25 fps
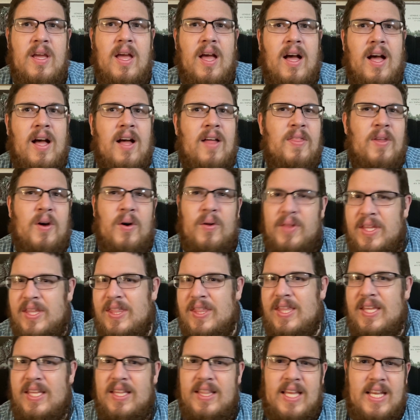The only
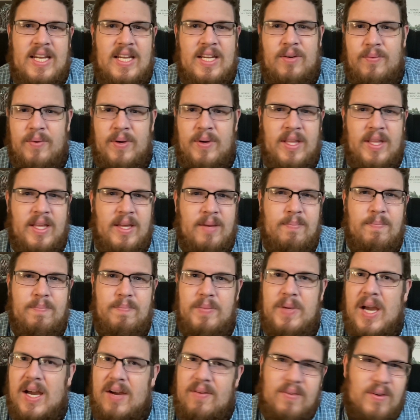thing they didn't really
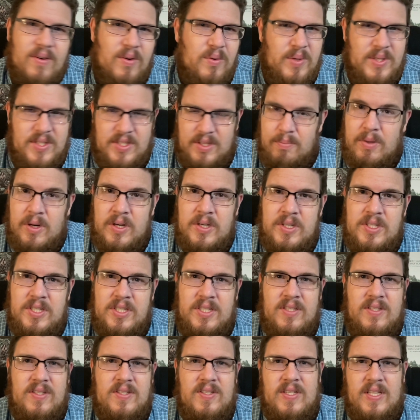cover was
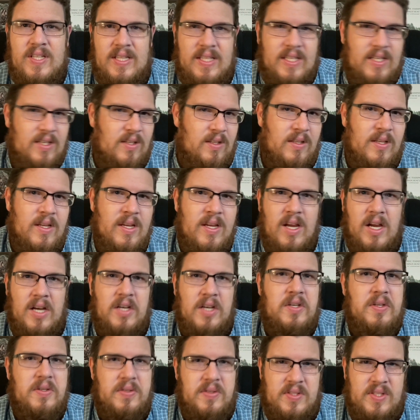Emergence, the little
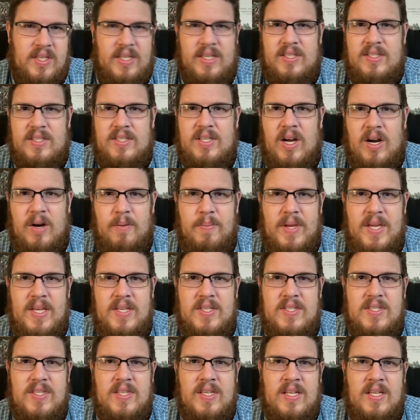acoustic guitar
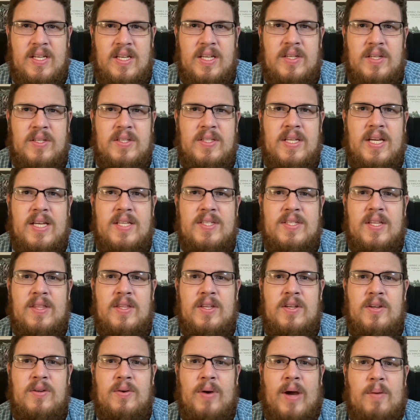piece that Neal does on
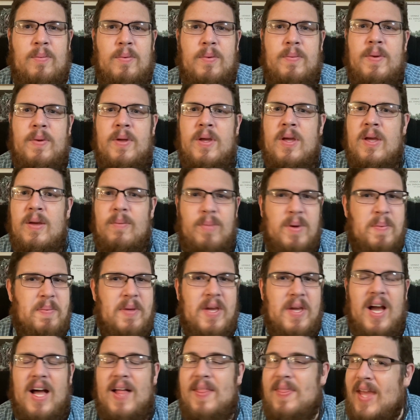the new album. But
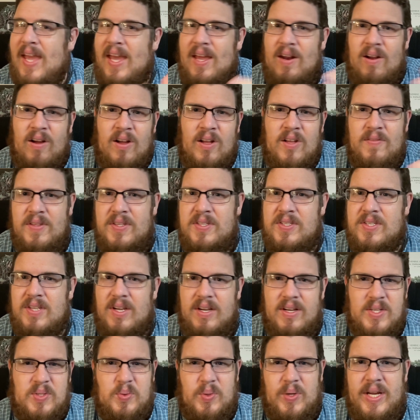beyond that, all of the
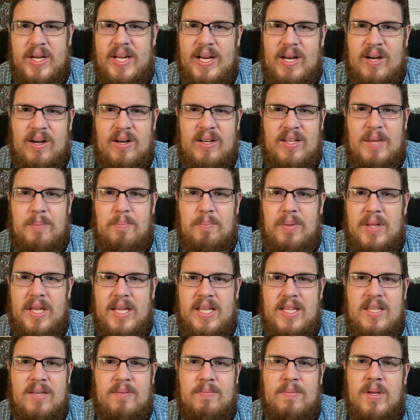songs were here, and they
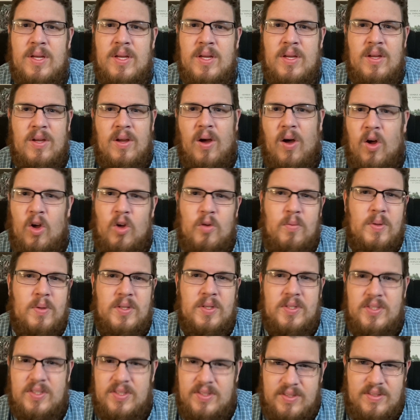played them
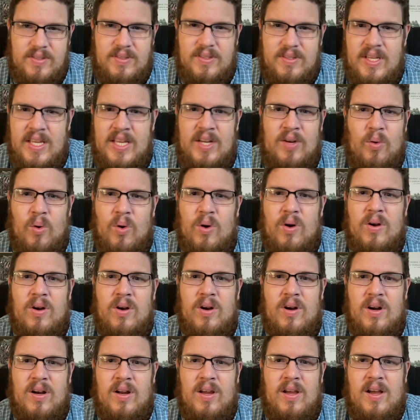almost in
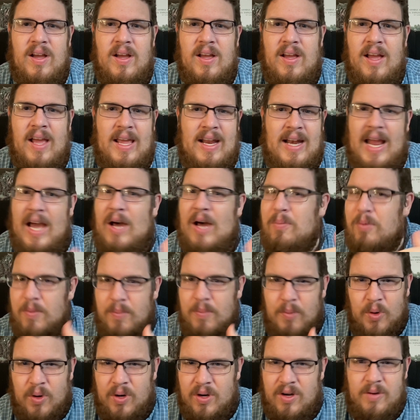order, an album
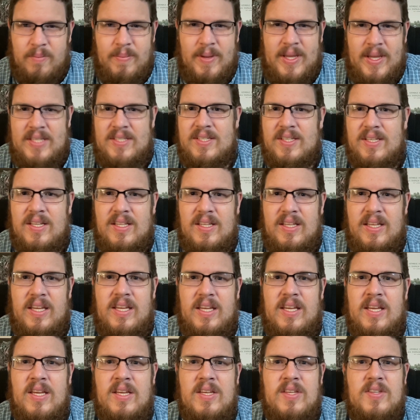order
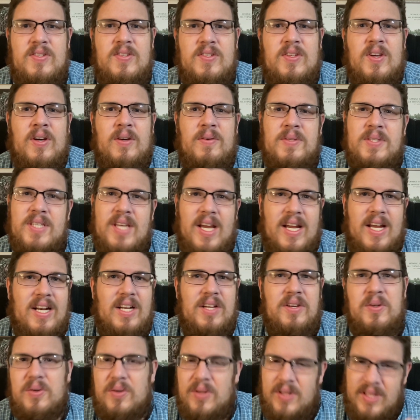basically. So it was kind of
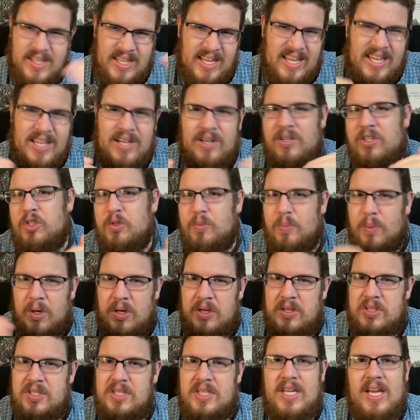cool, and they
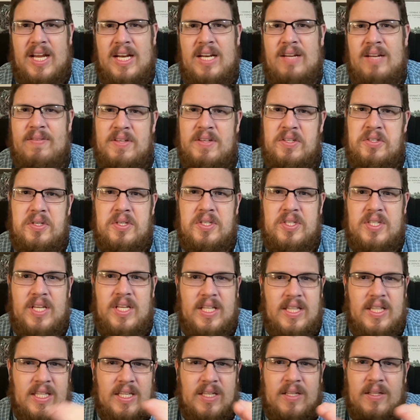interspersed kind of
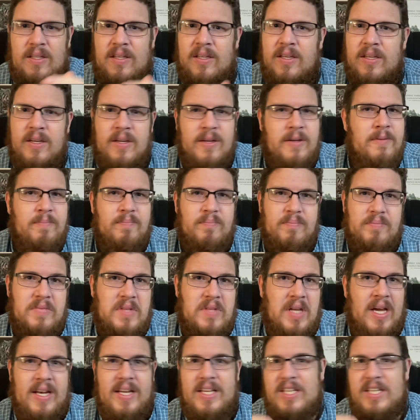interesting little
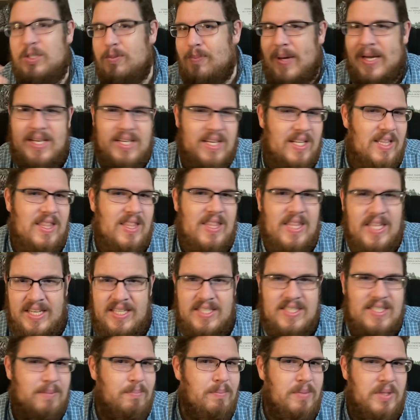unexpected
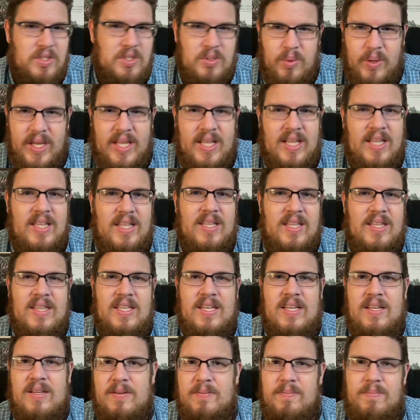things in between
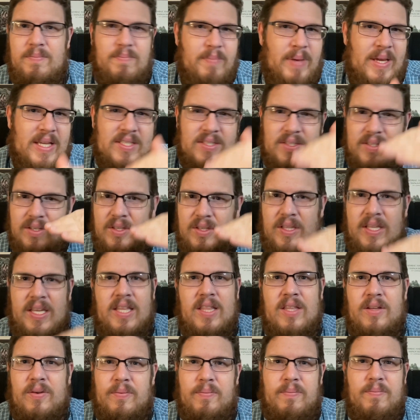the
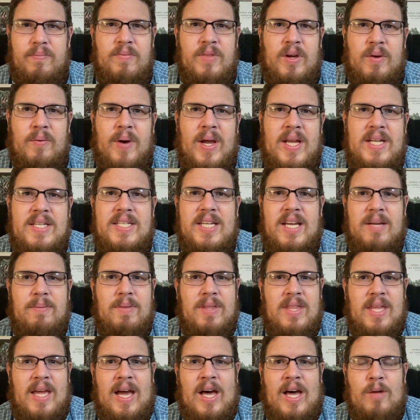runtime
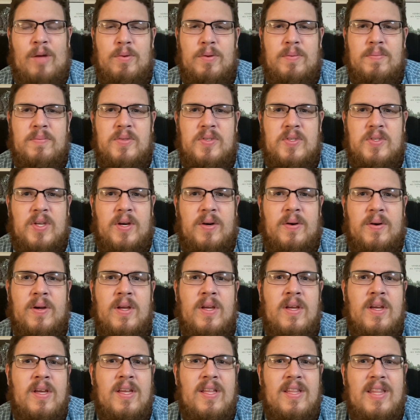of the album. So
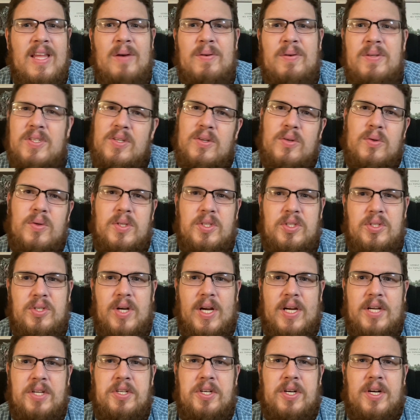that was a cool
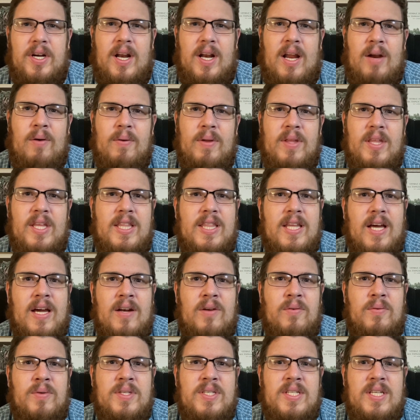structure, and I really thought
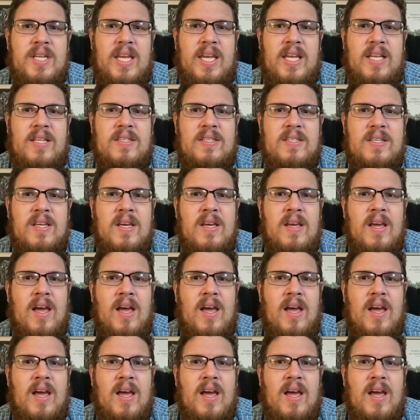it was neat.